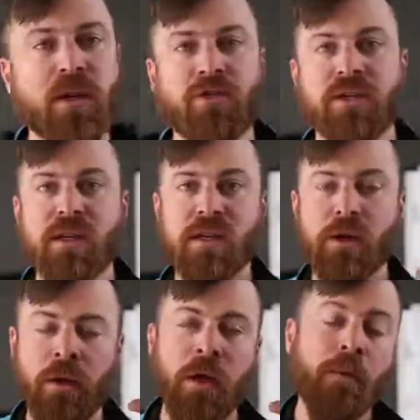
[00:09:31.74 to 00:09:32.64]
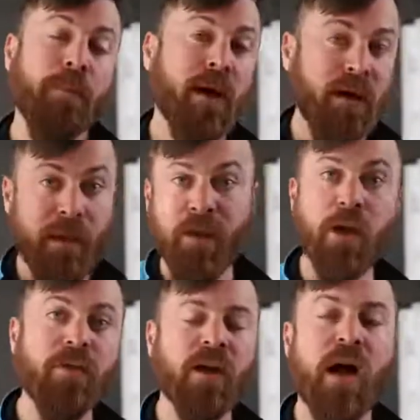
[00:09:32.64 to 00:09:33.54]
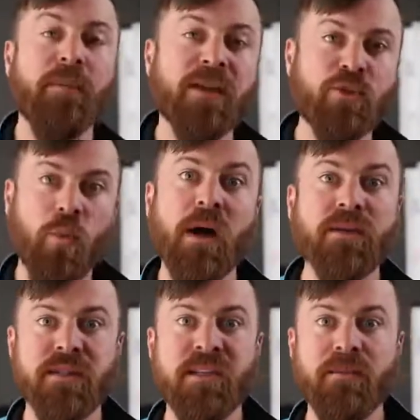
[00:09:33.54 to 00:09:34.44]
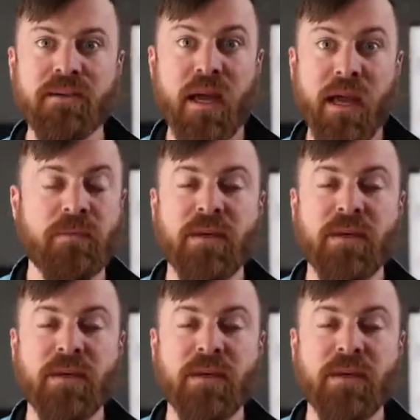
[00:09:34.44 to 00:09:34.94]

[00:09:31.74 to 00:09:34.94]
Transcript: interesting to you, but let me know in the comments what seems like